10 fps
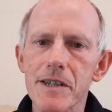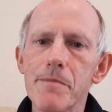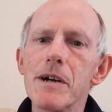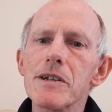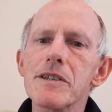
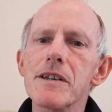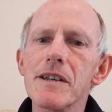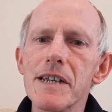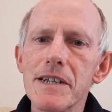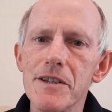amongst the
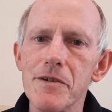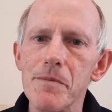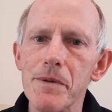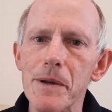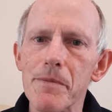Lisu
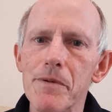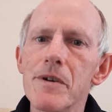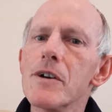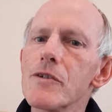people